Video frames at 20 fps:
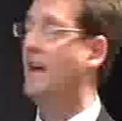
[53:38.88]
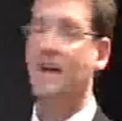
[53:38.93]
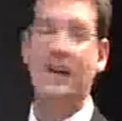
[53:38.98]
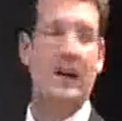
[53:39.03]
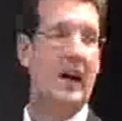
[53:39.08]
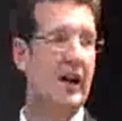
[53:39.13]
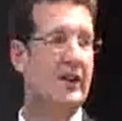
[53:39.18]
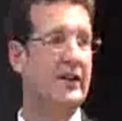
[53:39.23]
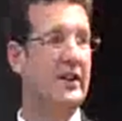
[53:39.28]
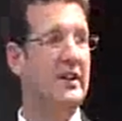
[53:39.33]
I
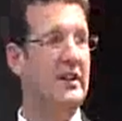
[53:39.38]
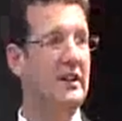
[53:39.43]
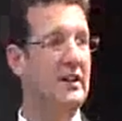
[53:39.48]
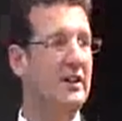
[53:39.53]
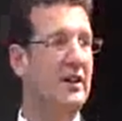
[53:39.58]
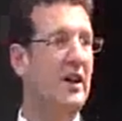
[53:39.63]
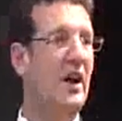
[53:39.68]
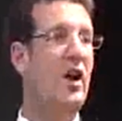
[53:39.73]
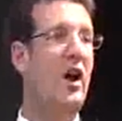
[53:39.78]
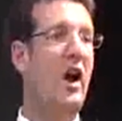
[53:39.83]
can take
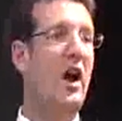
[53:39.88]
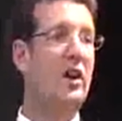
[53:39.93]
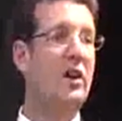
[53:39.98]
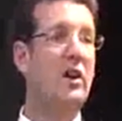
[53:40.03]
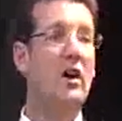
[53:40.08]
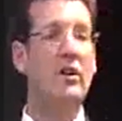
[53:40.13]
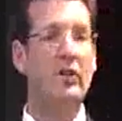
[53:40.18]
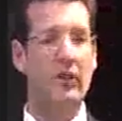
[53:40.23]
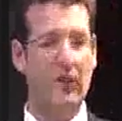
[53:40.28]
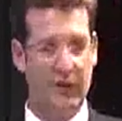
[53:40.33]
only
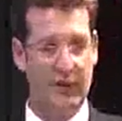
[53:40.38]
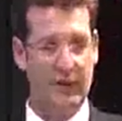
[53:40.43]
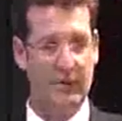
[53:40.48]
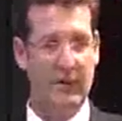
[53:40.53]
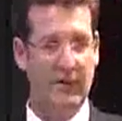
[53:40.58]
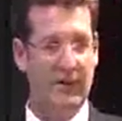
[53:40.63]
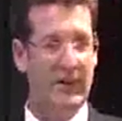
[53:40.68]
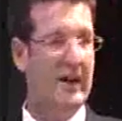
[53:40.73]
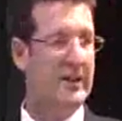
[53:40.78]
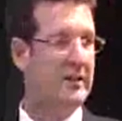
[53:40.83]
a
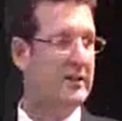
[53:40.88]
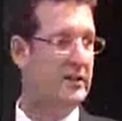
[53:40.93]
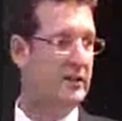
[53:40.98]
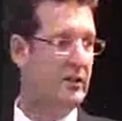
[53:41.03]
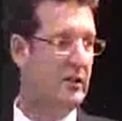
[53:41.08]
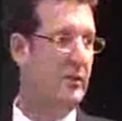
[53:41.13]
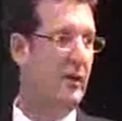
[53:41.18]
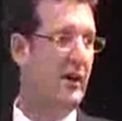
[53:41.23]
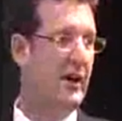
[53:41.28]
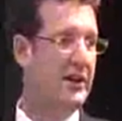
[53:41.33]
logarithm
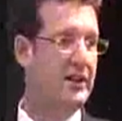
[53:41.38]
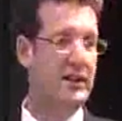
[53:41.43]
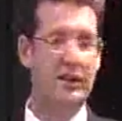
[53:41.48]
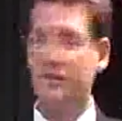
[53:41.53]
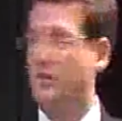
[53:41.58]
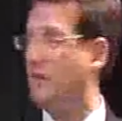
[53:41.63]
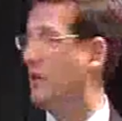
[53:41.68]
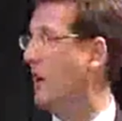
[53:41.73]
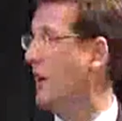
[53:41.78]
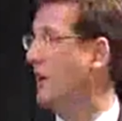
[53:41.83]
of that to
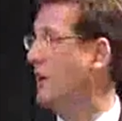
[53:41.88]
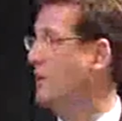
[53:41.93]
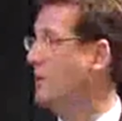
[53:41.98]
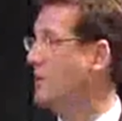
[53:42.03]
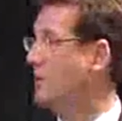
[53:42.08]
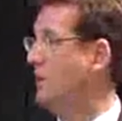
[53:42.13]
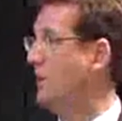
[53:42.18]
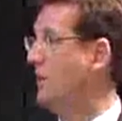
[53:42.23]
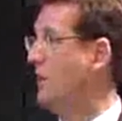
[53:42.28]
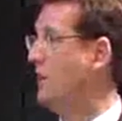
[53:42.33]
do my
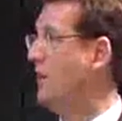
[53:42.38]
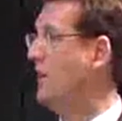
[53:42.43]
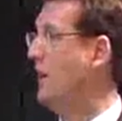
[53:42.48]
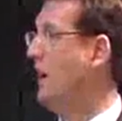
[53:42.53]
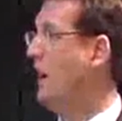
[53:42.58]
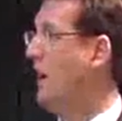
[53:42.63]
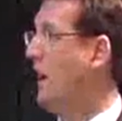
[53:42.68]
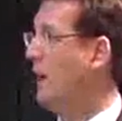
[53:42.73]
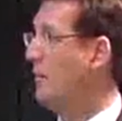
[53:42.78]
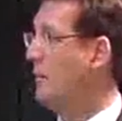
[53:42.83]
addition. I can
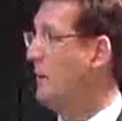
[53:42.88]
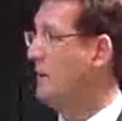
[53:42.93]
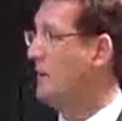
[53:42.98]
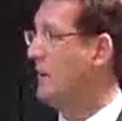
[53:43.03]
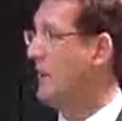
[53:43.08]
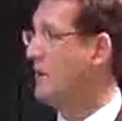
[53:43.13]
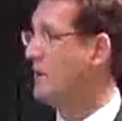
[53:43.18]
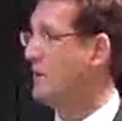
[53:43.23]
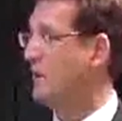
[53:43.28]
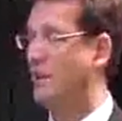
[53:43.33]
turn
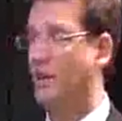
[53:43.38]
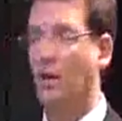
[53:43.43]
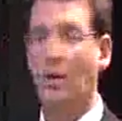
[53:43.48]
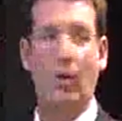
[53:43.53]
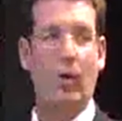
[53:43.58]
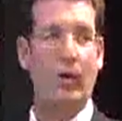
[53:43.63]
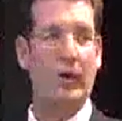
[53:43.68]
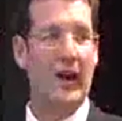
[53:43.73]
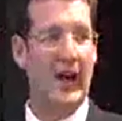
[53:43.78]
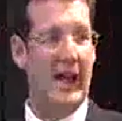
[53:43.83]
a
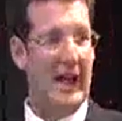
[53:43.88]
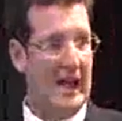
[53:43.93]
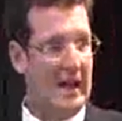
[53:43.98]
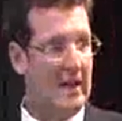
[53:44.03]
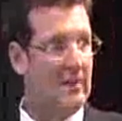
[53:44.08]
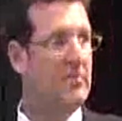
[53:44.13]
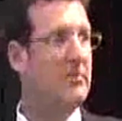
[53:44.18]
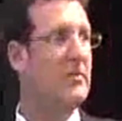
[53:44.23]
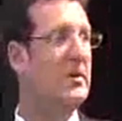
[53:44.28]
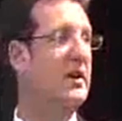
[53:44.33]
potentially
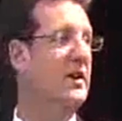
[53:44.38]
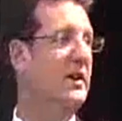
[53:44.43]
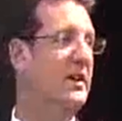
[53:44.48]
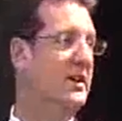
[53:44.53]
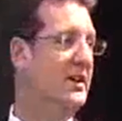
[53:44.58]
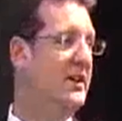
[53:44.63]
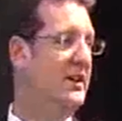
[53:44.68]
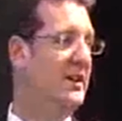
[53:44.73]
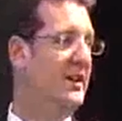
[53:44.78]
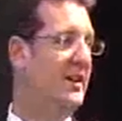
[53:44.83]
order
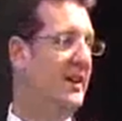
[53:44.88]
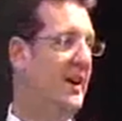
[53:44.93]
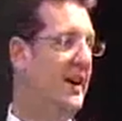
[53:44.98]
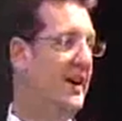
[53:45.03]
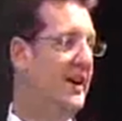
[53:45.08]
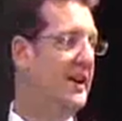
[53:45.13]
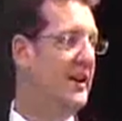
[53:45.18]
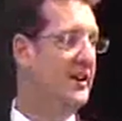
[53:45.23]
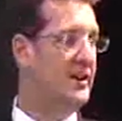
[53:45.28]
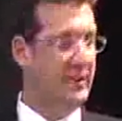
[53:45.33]
m
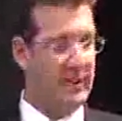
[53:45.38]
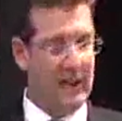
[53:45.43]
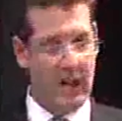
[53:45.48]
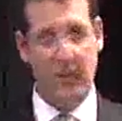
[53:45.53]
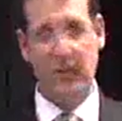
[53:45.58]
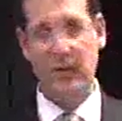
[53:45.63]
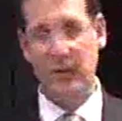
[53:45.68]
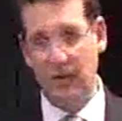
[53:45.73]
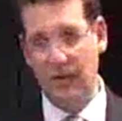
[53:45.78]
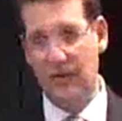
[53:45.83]

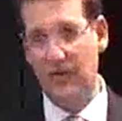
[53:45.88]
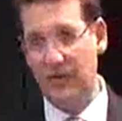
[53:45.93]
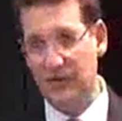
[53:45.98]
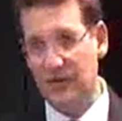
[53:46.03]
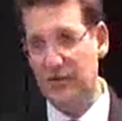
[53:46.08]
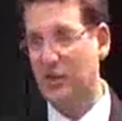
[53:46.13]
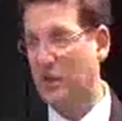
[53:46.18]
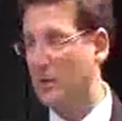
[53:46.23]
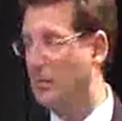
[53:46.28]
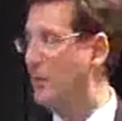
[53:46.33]

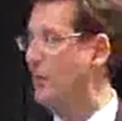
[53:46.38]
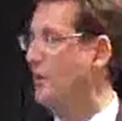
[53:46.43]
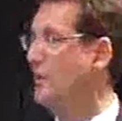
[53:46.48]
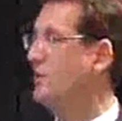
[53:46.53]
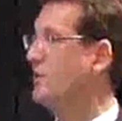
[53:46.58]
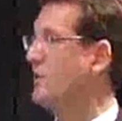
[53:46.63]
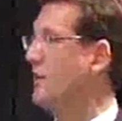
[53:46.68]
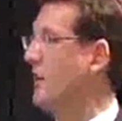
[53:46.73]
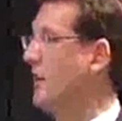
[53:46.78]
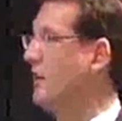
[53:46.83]
number of
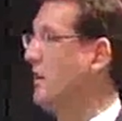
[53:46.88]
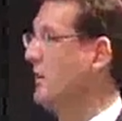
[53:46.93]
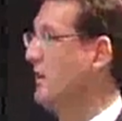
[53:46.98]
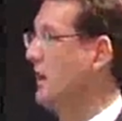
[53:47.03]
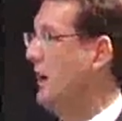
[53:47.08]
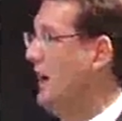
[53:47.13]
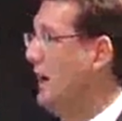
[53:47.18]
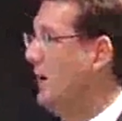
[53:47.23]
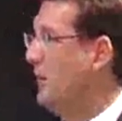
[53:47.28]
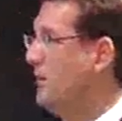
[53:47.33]
CPU
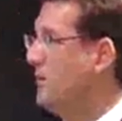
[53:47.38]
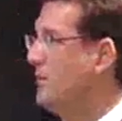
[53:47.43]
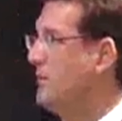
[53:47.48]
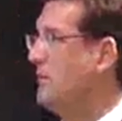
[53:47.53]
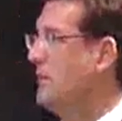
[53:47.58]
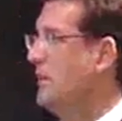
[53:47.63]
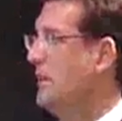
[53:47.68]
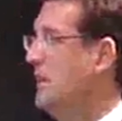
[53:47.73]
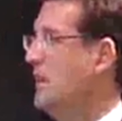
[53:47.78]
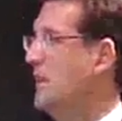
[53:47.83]
cycle
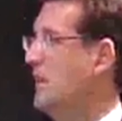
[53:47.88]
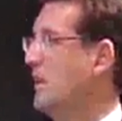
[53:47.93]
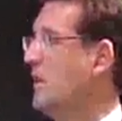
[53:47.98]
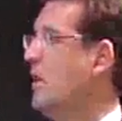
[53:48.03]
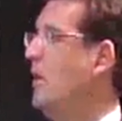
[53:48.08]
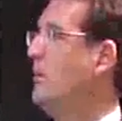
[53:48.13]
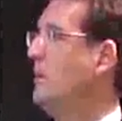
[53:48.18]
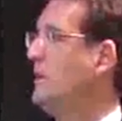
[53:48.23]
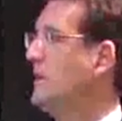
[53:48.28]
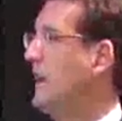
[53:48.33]

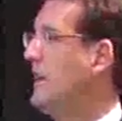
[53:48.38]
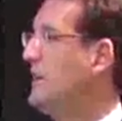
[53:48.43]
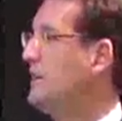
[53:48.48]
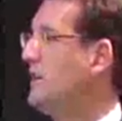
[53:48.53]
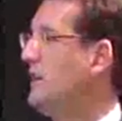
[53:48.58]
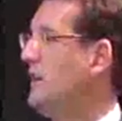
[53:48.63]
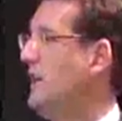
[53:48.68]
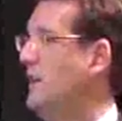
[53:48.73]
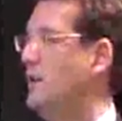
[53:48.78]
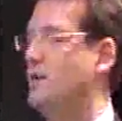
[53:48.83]

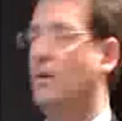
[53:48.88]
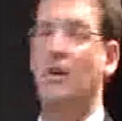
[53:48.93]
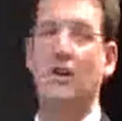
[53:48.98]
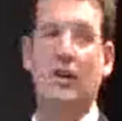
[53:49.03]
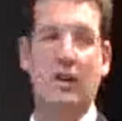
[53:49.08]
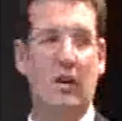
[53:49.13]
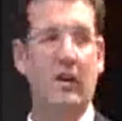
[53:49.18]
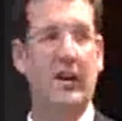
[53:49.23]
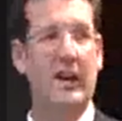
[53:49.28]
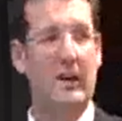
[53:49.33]

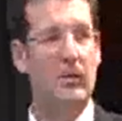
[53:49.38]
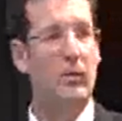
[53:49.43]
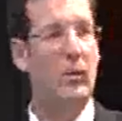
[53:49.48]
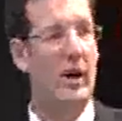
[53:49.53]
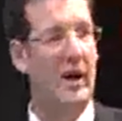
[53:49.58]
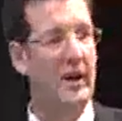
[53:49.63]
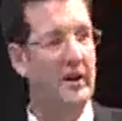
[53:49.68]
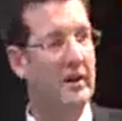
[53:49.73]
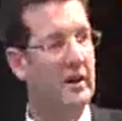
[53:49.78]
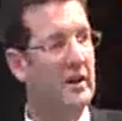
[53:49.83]
computation into a
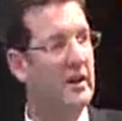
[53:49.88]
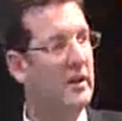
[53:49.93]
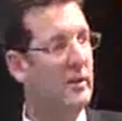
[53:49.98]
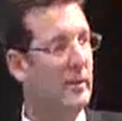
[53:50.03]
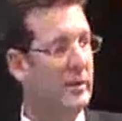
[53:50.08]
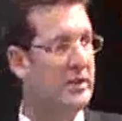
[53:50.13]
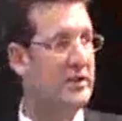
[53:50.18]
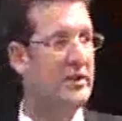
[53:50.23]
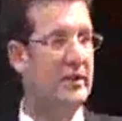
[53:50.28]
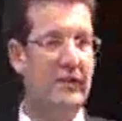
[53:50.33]
log
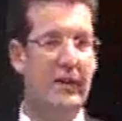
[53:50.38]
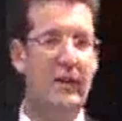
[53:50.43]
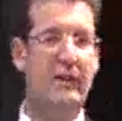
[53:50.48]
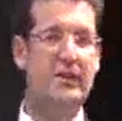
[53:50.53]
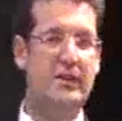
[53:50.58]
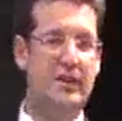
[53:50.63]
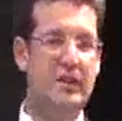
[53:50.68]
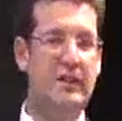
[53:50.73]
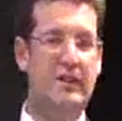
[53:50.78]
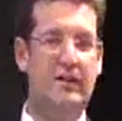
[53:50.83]
m1,
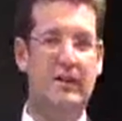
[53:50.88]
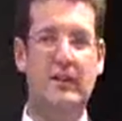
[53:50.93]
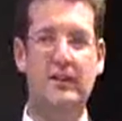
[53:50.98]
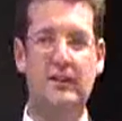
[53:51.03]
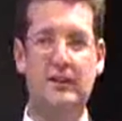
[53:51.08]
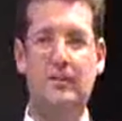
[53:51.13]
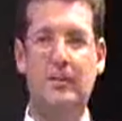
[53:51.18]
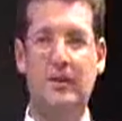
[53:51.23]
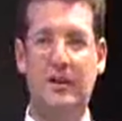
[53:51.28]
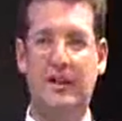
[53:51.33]
which is a very
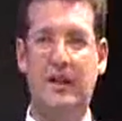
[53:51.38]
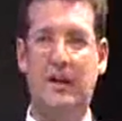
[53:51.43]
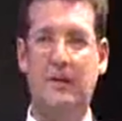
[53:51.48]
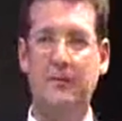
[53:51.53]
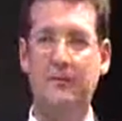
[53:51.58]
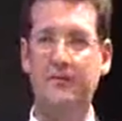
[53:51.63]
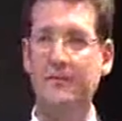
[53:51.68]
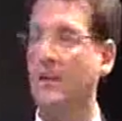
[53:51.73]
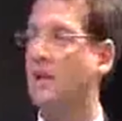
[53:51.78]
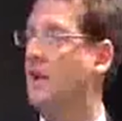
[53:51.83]
significant
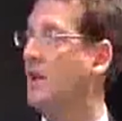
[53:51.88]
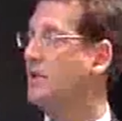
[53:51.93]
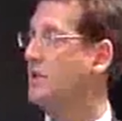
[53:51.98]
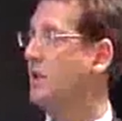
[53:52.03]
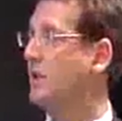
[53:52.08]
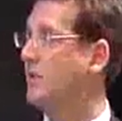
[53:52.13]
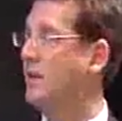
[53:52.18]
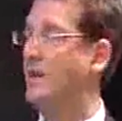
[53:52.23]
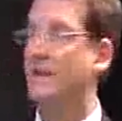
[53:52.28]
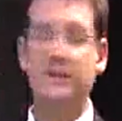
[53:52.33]
speed up.
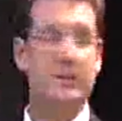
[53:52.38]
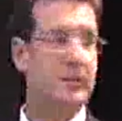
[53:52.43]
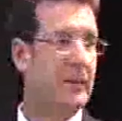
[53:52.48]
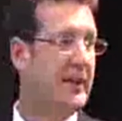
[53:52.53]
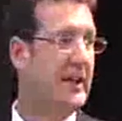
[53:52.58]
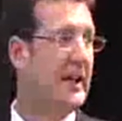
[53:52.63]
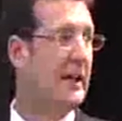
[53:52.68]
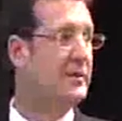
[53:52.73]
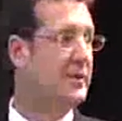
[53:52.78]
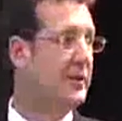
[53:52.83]
So
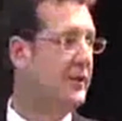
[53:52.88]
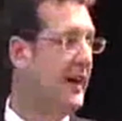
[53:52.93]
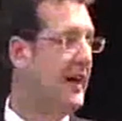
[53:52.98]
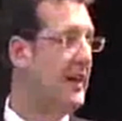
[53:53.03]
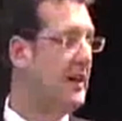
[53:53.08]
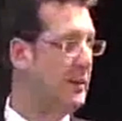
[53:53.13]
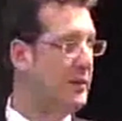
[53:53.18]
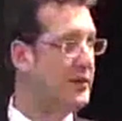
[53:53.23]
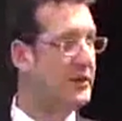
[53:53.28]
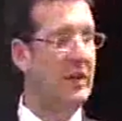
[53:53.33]
there are
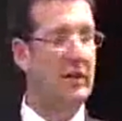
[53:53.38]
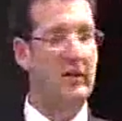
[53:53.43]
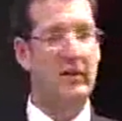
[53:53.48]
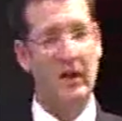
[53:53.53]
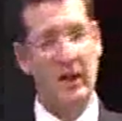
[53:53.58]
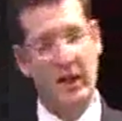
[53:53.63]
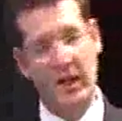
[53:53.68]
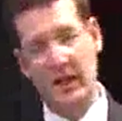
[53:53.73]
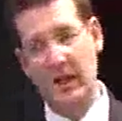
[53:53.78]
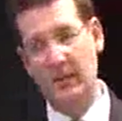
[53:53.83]
speed ups available.